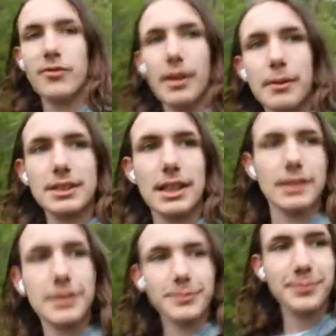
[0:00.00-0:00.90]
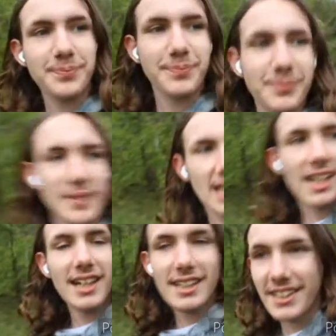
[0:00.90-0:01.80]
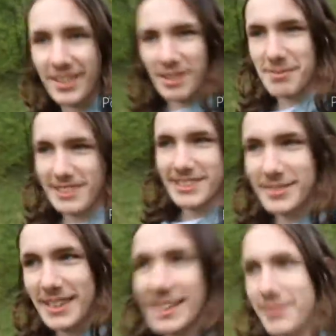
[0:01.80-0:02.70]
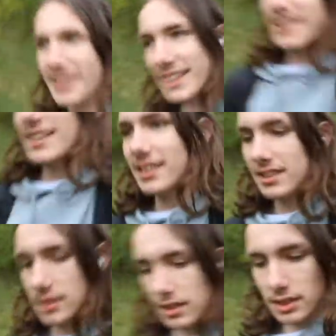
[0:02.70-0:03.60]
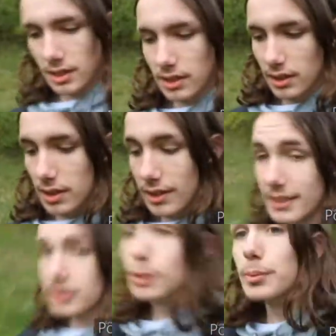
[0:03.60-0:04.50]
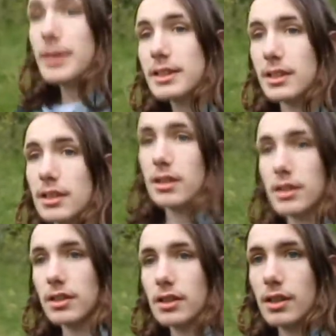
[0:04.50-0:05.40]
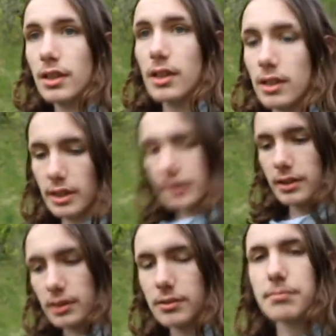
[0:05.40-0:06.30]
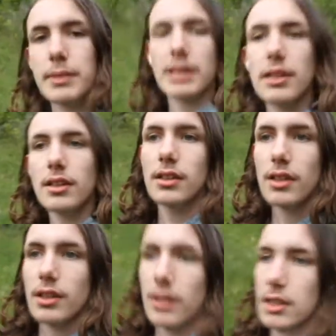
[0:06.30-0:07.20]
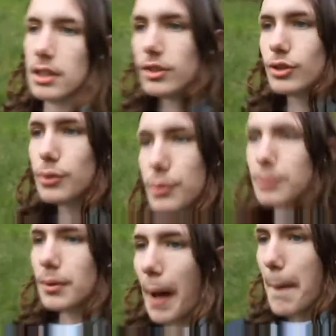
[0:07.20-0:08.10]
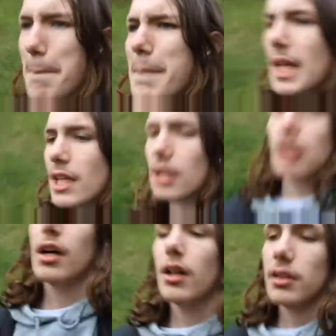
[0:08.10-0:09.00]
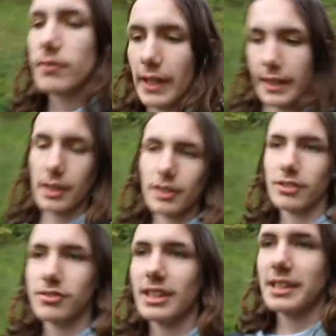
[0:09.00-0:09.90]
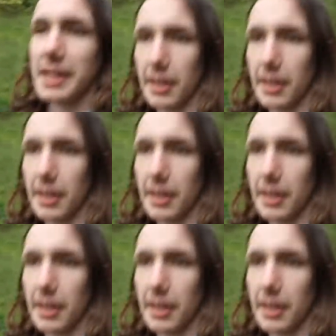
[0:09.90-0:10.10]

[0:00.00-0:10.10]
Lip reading: flowers, guys? You know I'm gonna do it anyway. They're so pretty. Like, me, you, me. Right, not trying to get